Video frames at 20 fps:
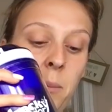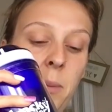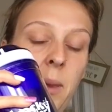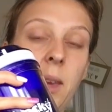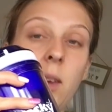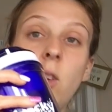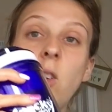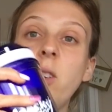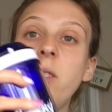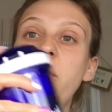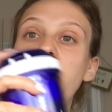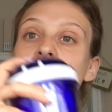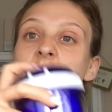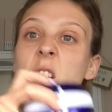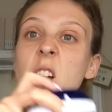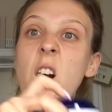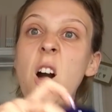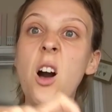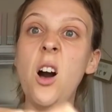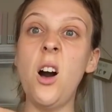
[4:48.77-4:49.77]
be good for the
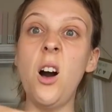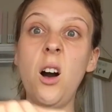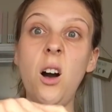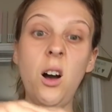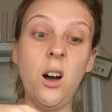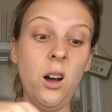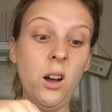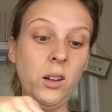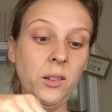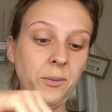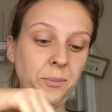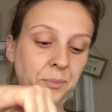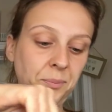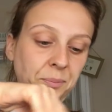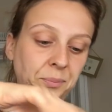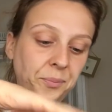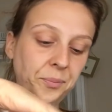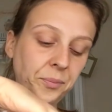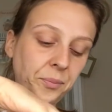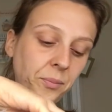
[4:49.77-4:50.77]
car
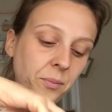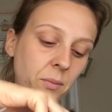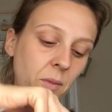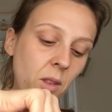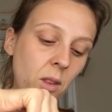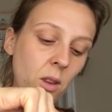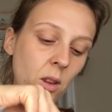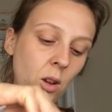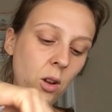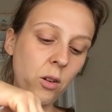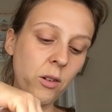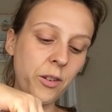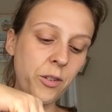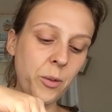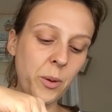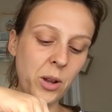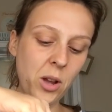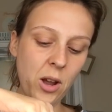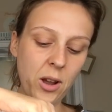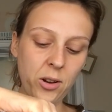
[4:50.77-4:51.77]
or if
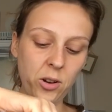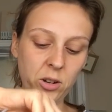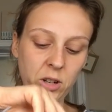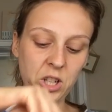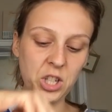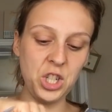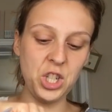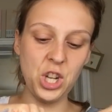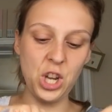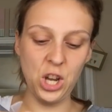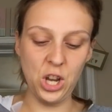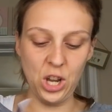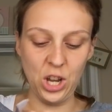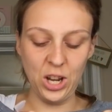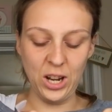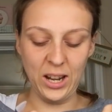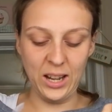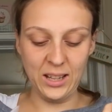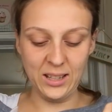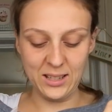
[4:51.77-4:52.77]
we're going on a
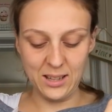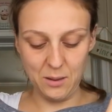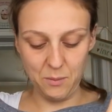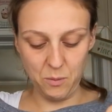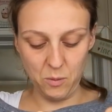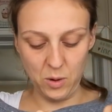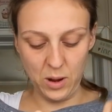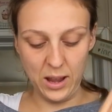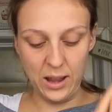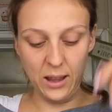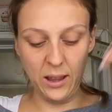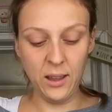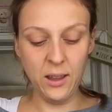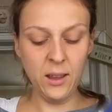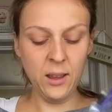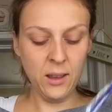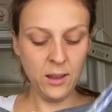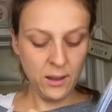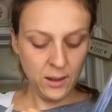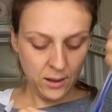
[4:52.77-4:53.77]
journey somewhere.
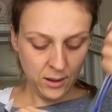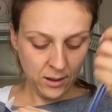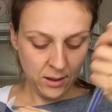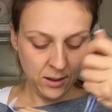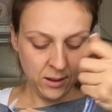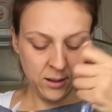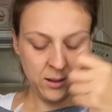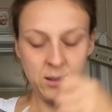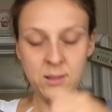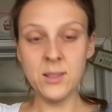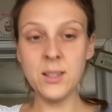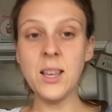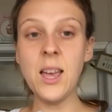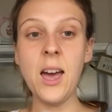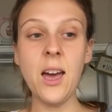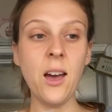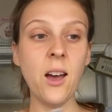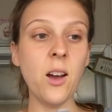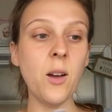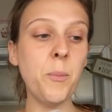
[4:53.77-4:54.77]

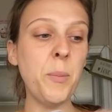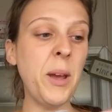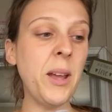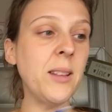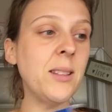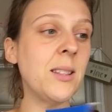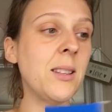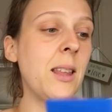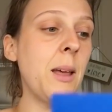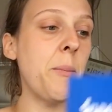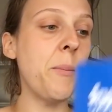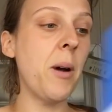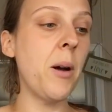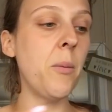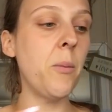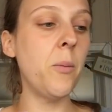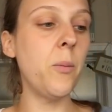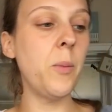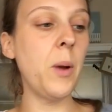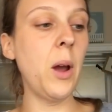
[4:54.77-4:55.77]
Yeah, I'll pick them
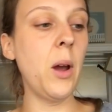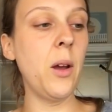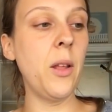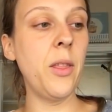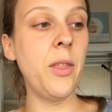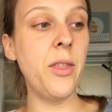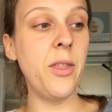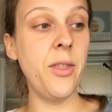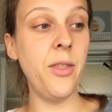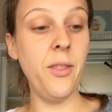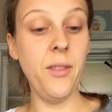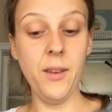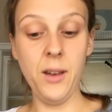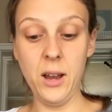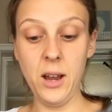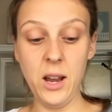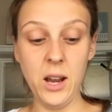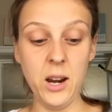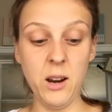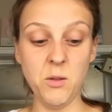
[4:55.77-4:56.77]
up
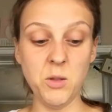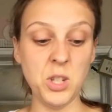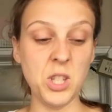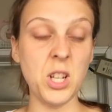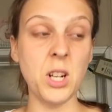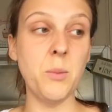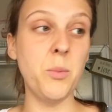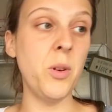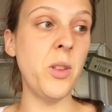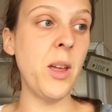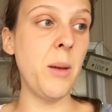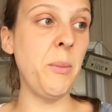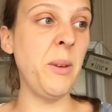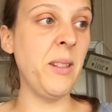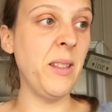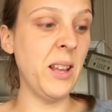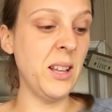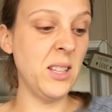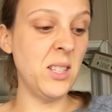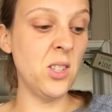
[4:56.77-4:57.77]
and I'm just going to put them
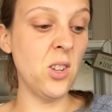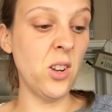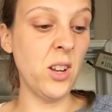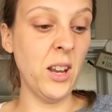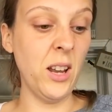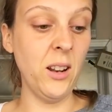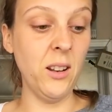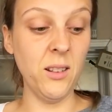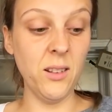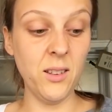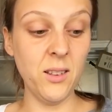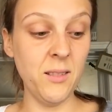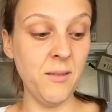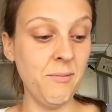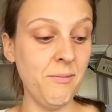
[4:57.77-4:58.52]
in their stockings